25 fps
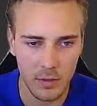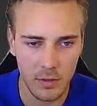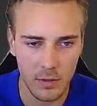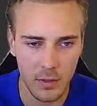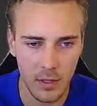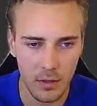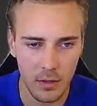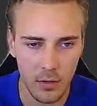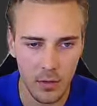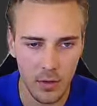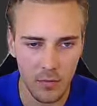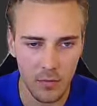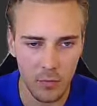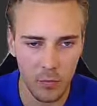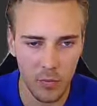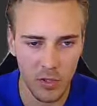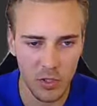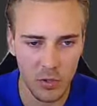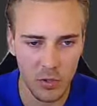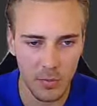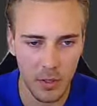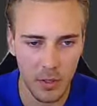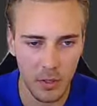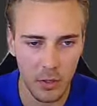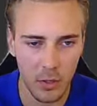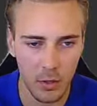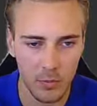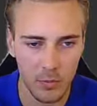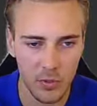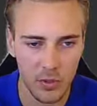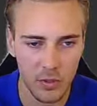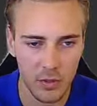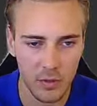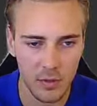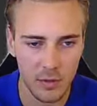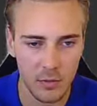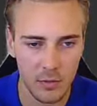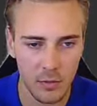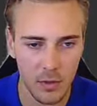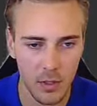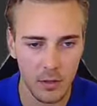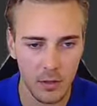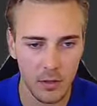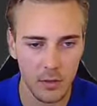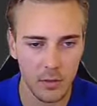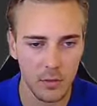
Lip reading: then you have much better options. You can